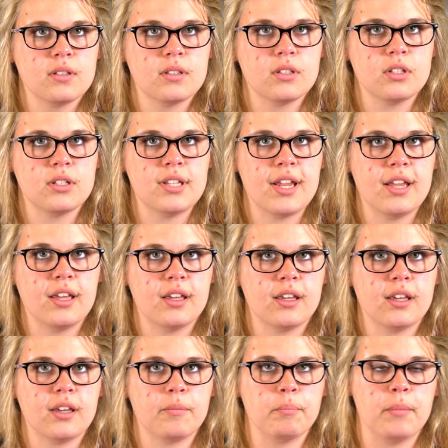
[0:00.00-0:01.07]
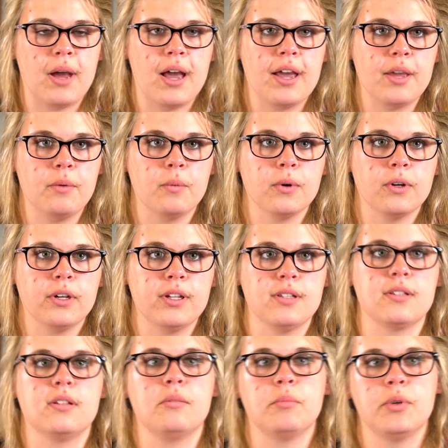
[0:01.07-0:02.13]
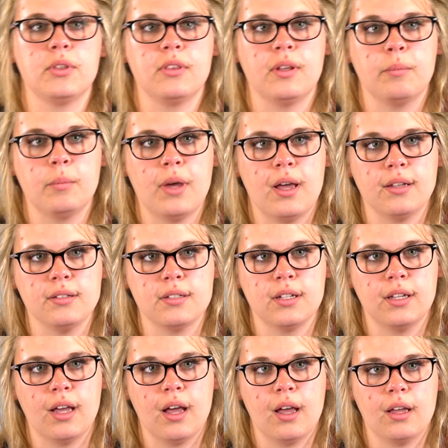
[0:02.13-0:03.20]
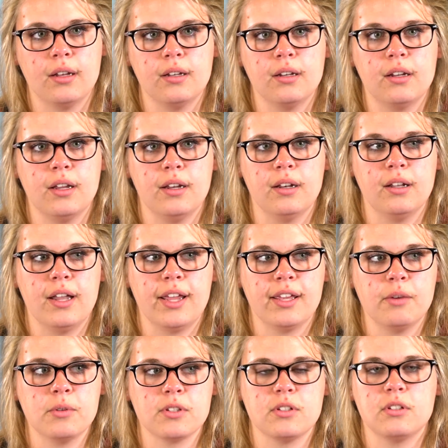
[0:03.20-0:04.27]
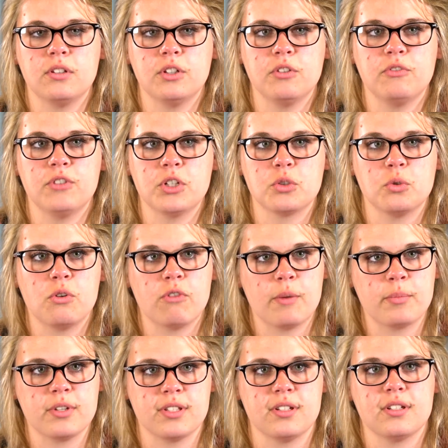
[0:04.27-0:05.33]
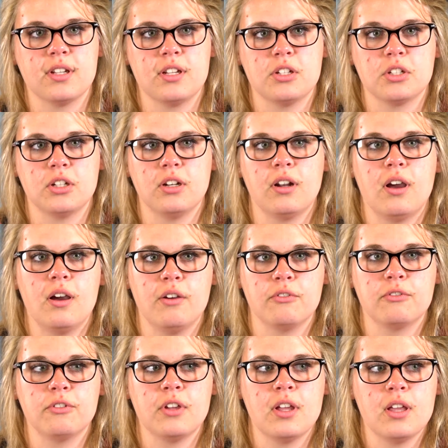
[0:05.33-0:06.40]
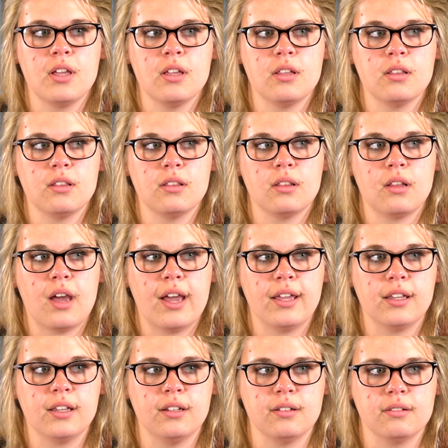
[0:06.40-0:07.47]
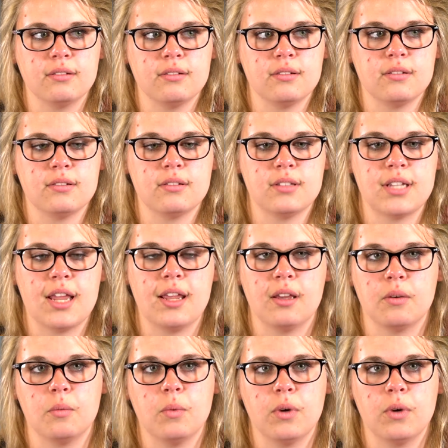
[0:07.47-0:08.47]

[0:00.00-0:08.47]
take my worries and put them onto God, and it was a good visual representation of I can take